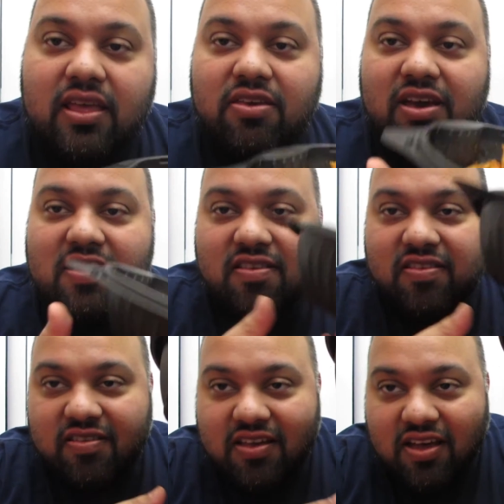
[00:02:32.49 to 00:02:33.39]
You guys, this
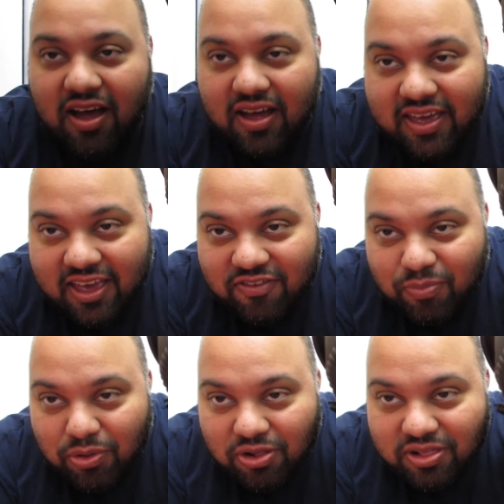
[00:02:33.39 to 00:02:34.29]
is a concave
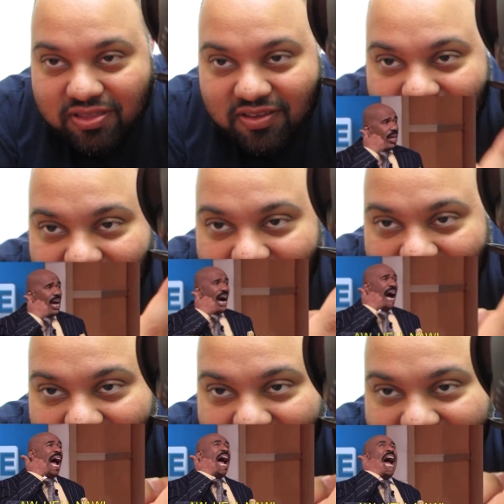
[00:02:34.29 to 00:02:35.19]
bowl. Do you see that?
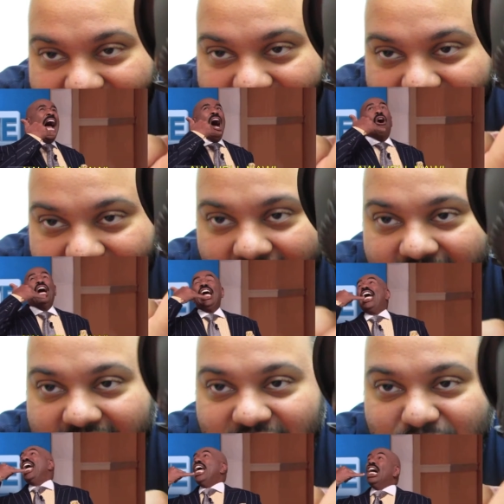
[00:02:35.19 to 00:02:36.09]
This is a
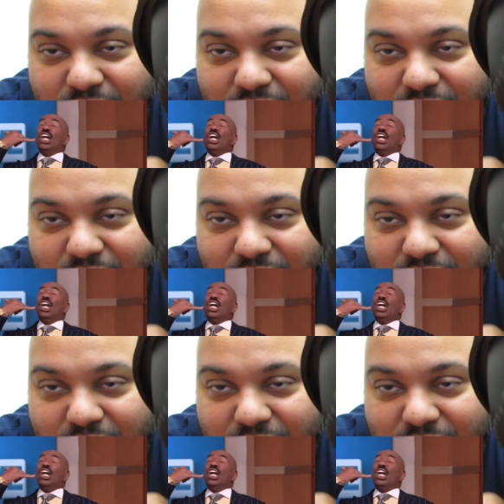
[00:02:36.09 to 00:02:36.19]
concave